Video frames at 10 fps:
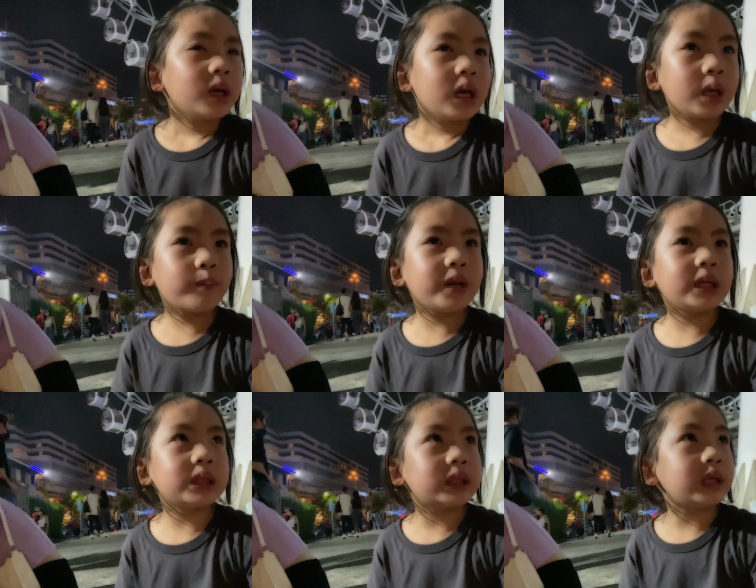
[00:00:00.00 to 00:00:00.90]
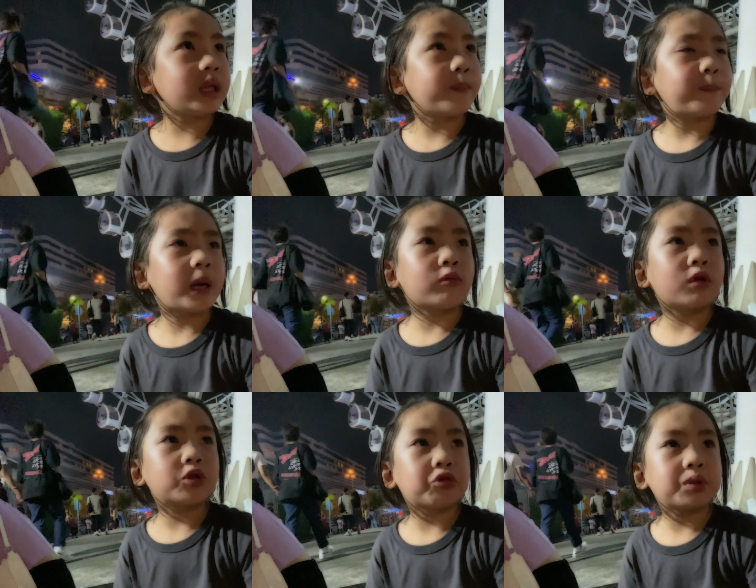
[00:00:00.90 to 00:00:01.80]
And did you see the
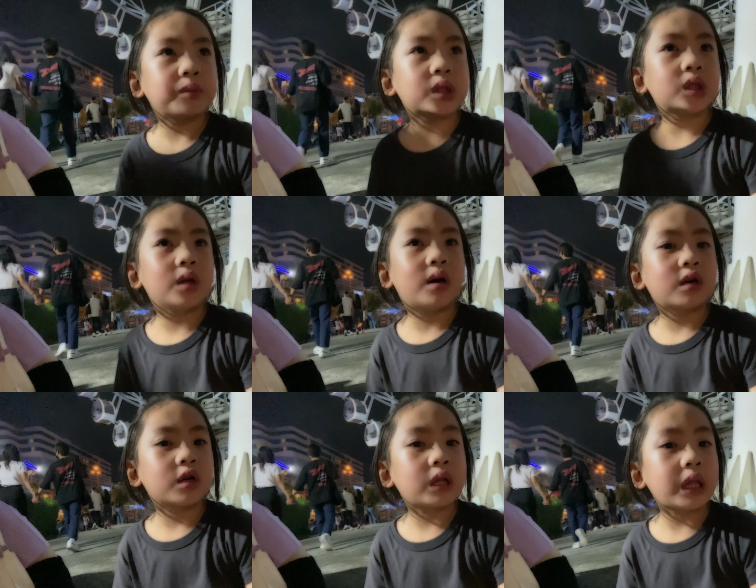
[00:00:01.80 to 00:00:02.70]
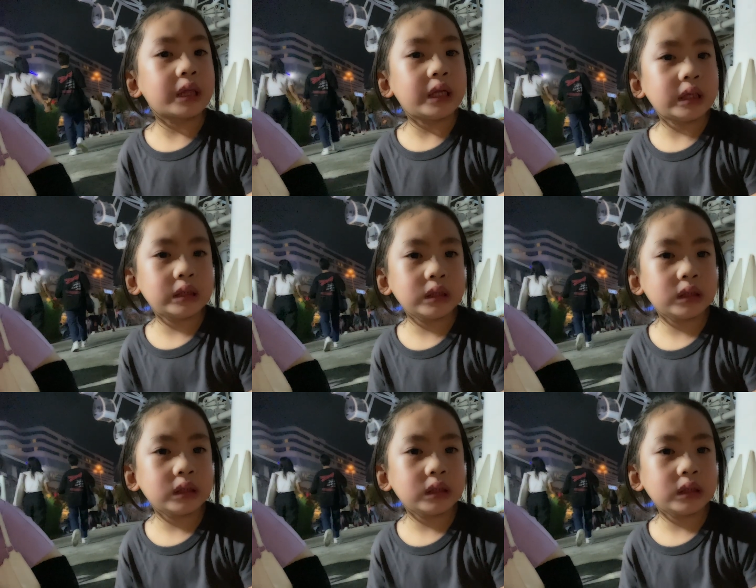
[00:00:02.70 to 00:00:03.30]
fireworks was much longer than this?